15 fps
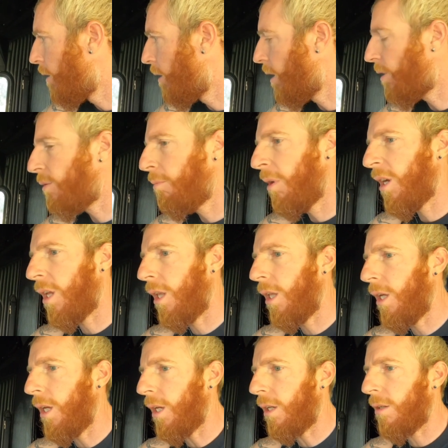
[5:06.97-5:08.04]
nothing but a
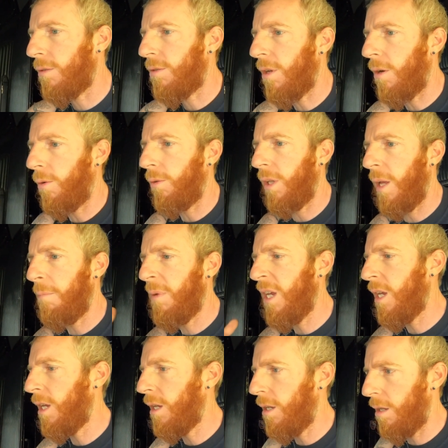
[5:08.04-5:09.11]
click. So let
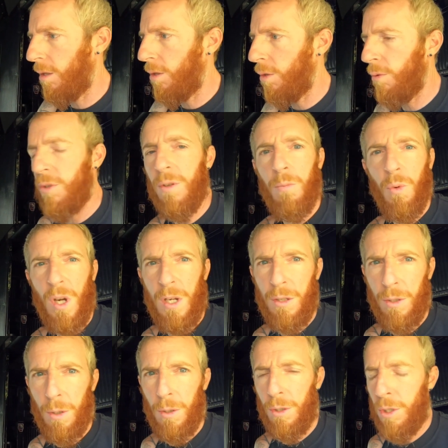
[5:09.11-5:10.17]
me do some
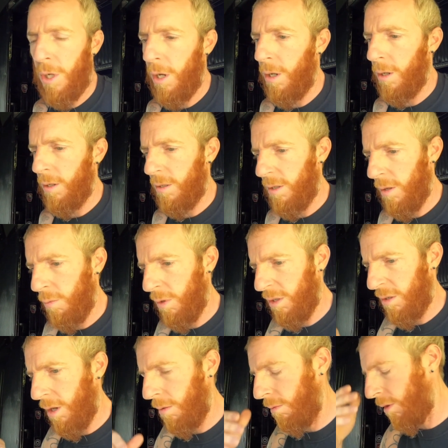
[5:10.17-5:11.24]
research here and see
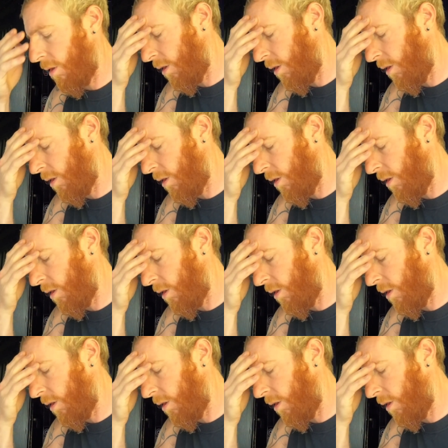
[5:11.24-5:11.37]
what's going